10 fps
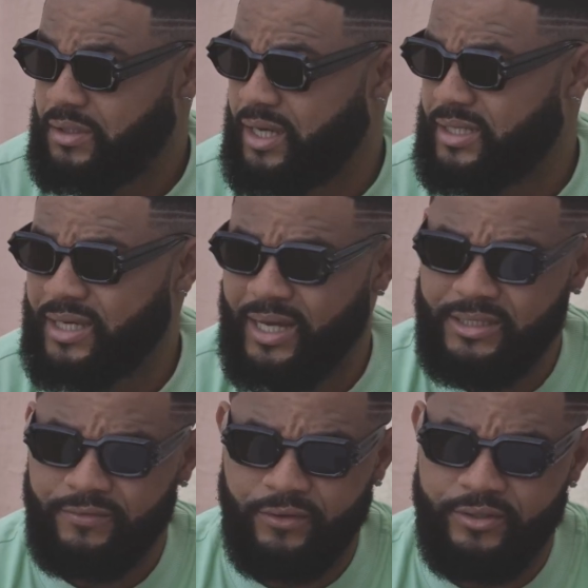he has
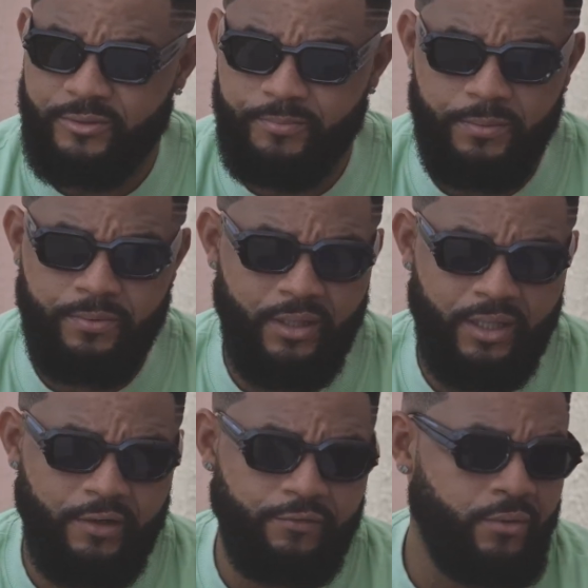heart for his people,
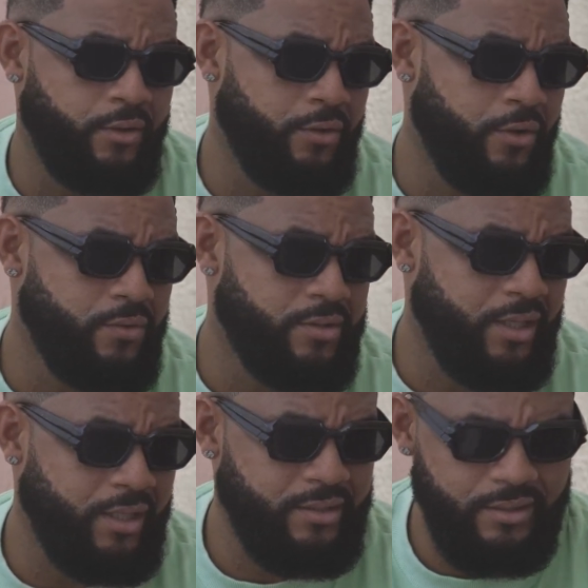and everyone knows
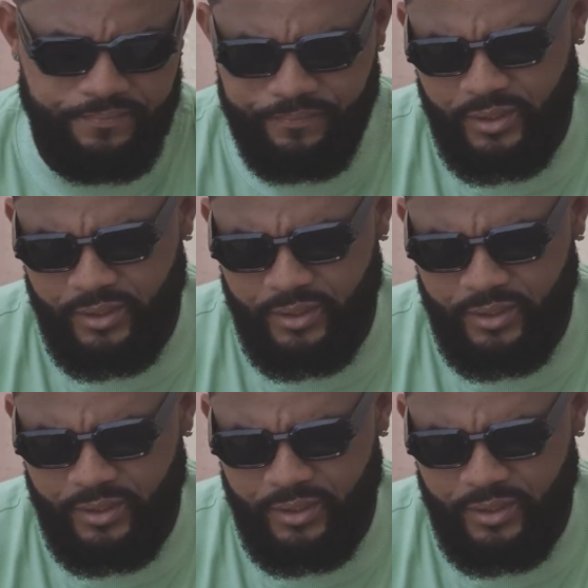that.